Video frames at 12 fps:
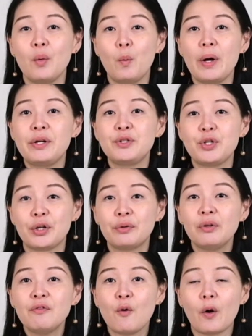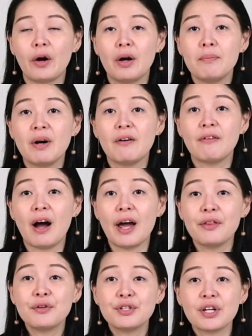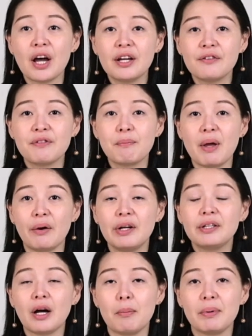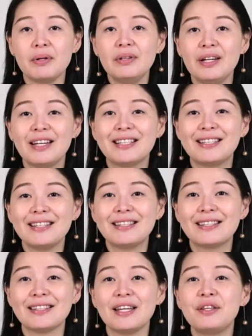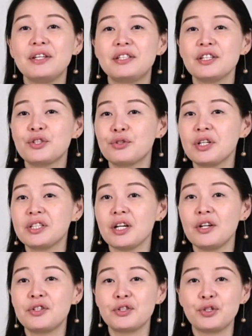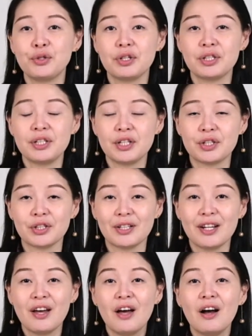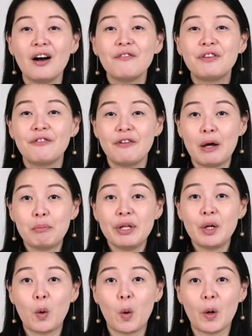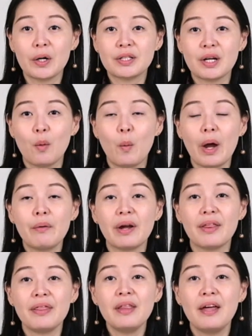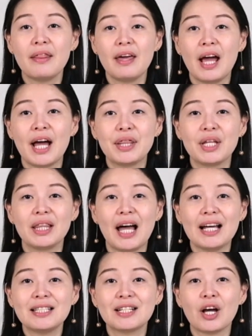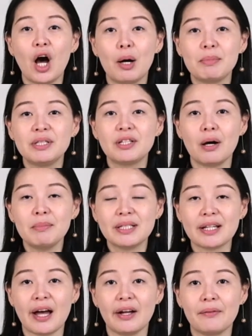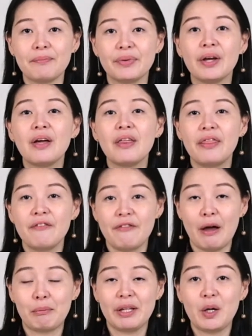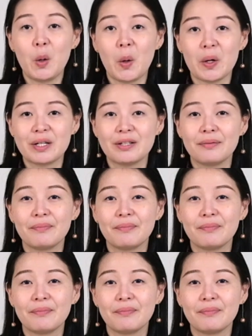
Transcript: When a general forum of either side of the married couple exists in the district under jurisdiction of the family court wherein they had the last common domicile, the family court.